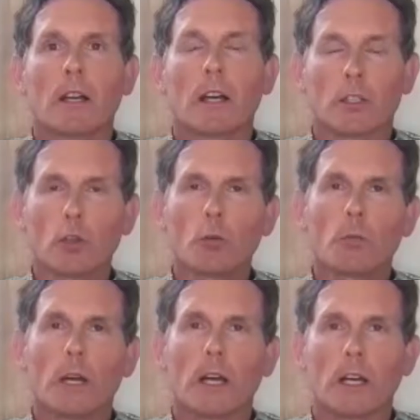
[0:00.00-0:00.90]
Hello
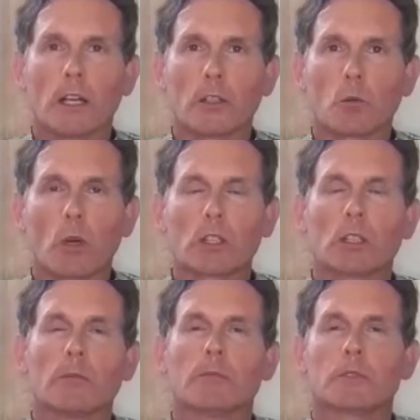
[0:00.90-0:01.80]
and
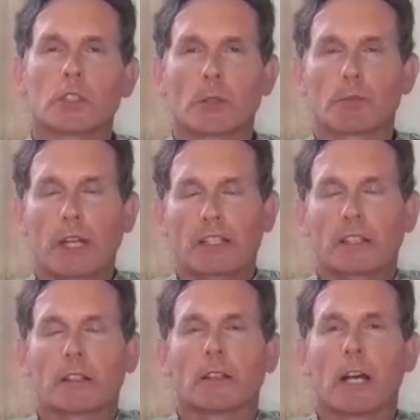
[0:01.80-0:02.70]
welcome to the
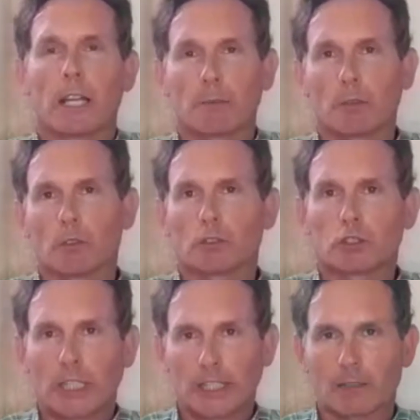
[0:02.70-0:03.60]
Practical Animal
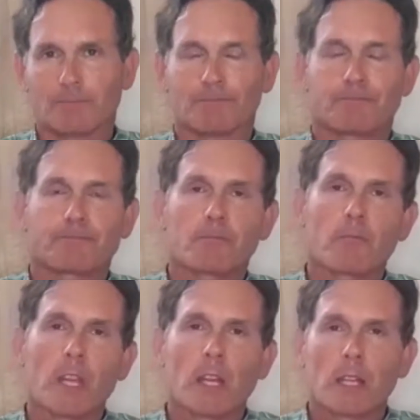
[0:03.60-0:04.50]
channel.
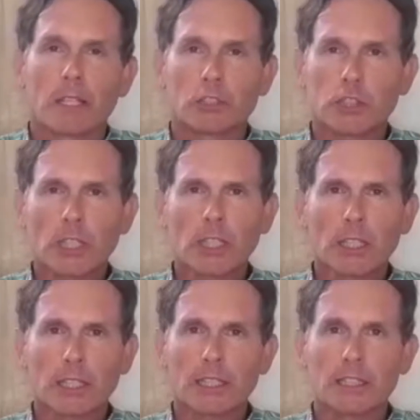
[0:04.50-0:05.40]
The channel
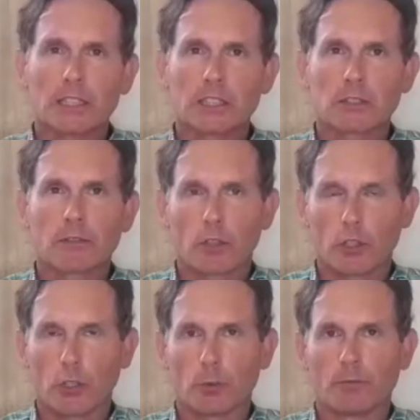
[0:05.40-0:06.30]
is for
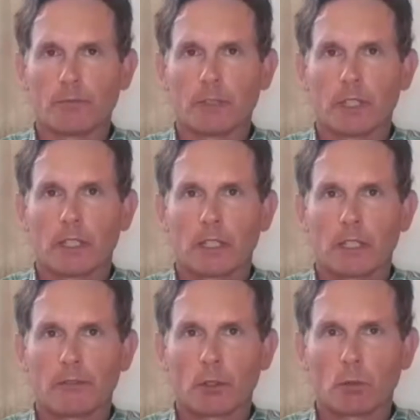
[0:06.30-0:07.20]
you
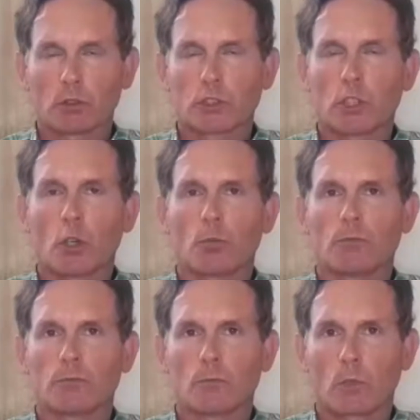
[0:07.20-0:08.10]
if you want to know
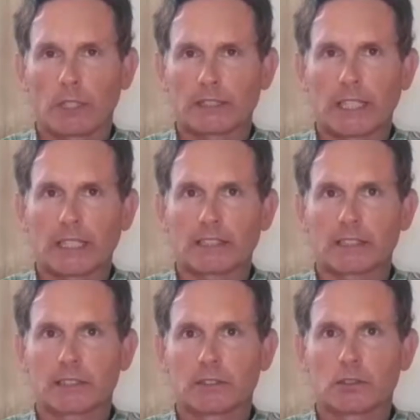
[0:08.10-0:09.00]
what it
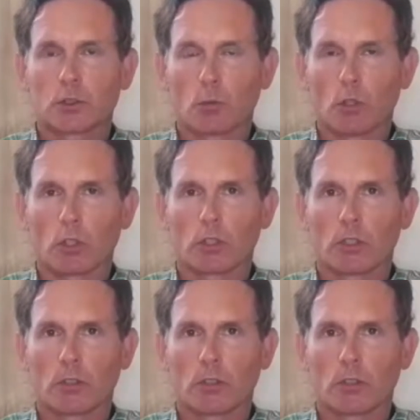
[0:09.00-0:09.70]
takes to work